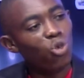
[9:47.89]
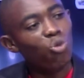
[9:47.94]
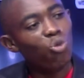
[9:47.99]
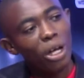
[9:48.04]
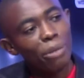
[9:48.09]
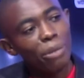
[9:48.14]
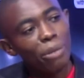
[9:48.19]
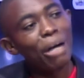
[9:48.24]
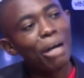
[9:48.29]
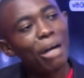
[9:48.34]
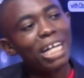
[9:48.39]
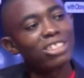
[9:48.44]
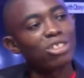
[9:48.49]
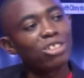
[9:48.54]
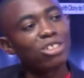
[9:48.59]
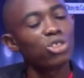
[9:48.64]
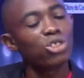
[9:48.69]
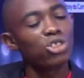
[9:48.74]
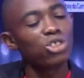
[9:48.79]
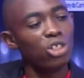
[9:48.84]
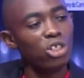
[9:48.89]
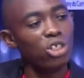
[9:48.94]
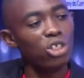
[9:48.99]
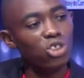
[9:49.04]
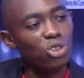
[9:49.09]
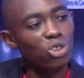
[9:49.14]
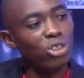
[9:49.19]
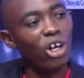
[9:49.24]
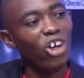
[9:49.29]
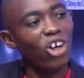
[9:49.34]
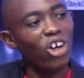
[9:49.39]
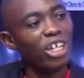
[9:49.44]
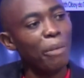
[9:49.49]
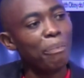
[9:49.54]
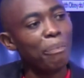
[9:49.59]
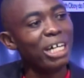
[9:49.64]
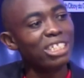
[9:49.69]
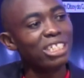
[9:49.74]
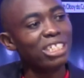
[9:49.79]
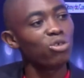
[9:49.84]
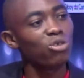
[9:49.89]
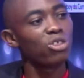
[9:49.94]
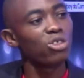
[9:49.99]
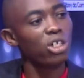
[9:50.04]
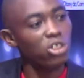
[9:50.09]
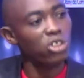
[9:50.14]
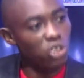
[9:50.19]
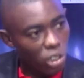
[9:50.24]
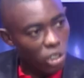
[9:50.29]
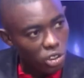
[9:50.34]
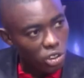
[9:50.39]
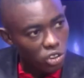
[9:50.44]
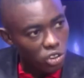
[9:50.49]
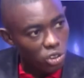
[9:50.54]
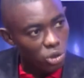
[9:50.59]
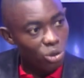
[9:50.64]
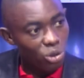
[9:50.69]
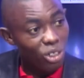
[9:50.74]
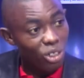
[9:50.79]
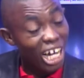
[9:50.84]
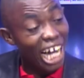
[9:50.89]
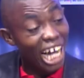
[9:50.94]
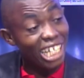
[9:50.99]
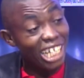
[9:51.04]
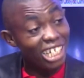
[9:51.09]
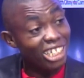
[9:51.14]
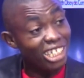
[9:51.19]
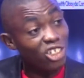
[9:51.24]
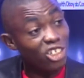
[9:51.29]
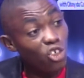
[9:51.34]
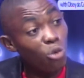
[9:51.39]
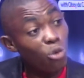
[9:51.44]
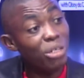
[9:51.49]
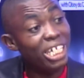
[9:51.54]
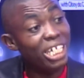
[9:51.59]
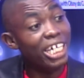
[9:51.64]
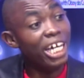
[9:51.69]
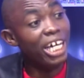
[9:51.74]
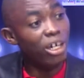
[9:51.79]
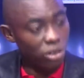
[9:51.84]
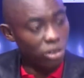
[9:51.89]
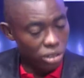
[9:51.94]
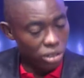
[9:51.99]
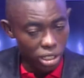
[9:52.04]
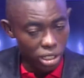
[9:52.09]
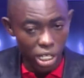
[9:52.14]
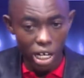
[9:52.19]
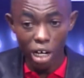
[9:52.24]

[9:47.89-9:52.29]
One party will trust you, the other party will not trust you, and then there will be chaos.